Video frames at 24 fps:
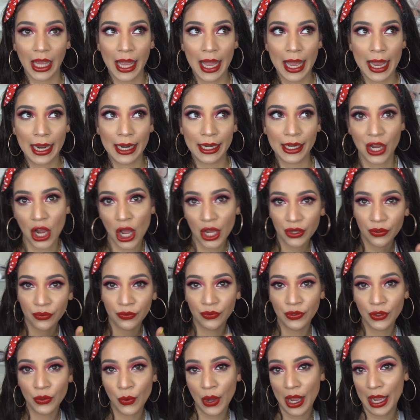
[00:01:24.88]
I got a
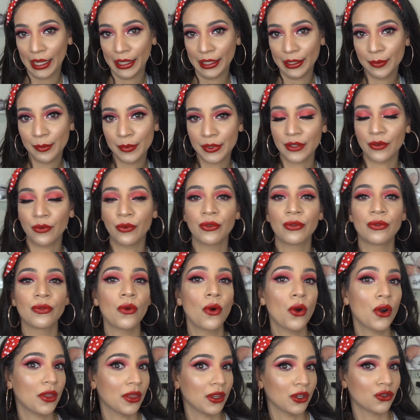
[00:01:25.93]
few items
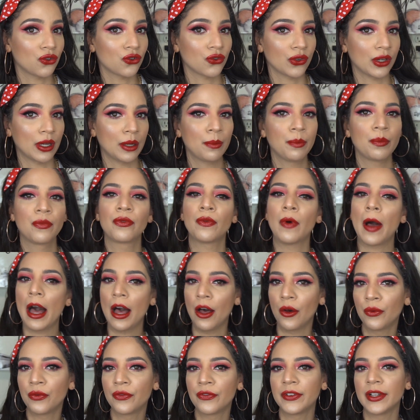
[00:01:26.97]
for the trip,
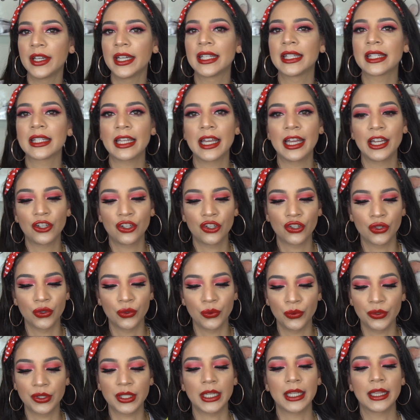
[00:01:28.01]
outfits and
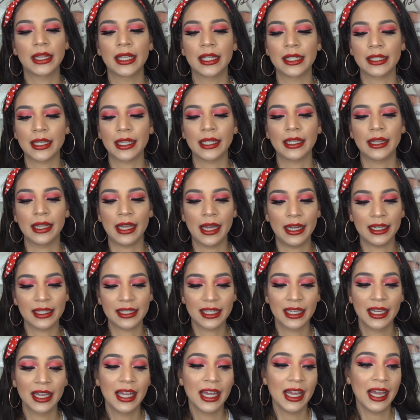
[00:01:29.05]
shoes and things like
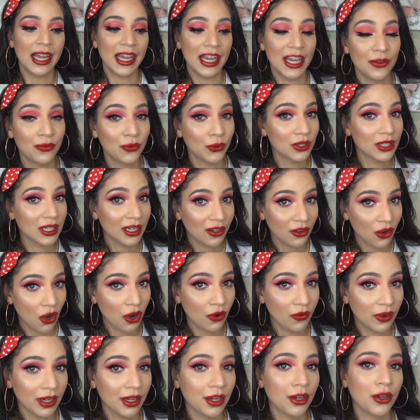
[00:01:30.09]
that. If you didn't
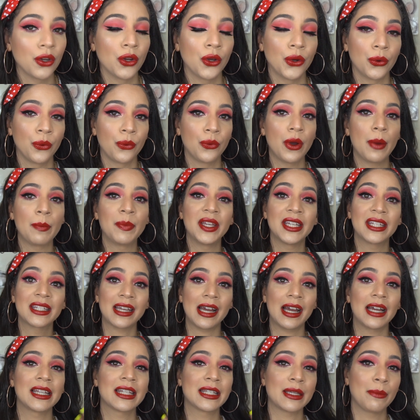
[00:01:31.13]
already know,
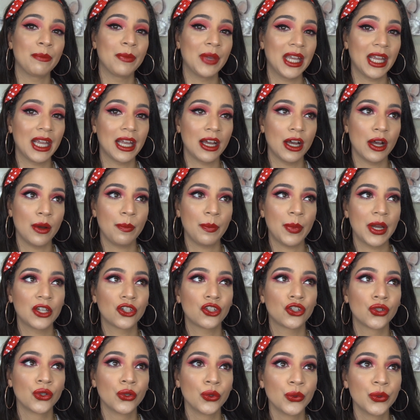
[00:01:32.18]
besides makeup,
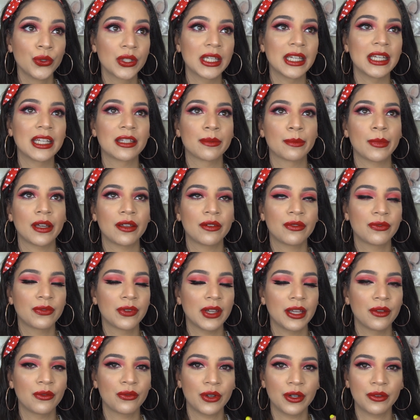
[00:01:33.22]
shoes is my
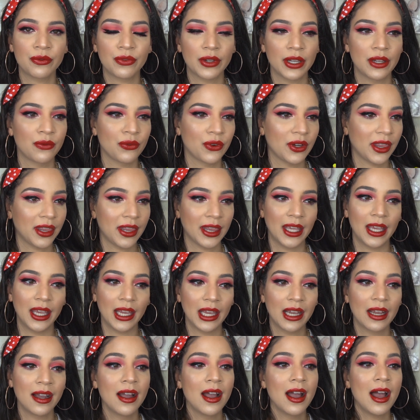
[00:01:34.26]
favorite, favorite
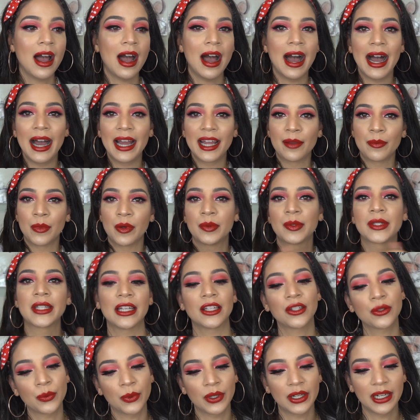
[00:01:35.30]
thing. I am
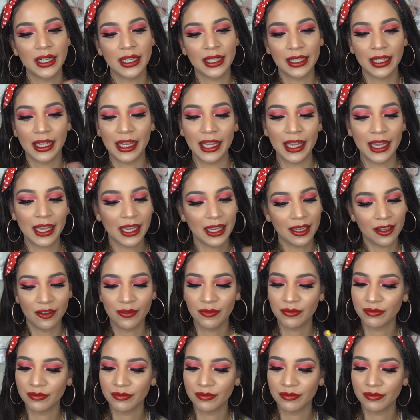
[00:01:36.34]
obsessed with it. Like,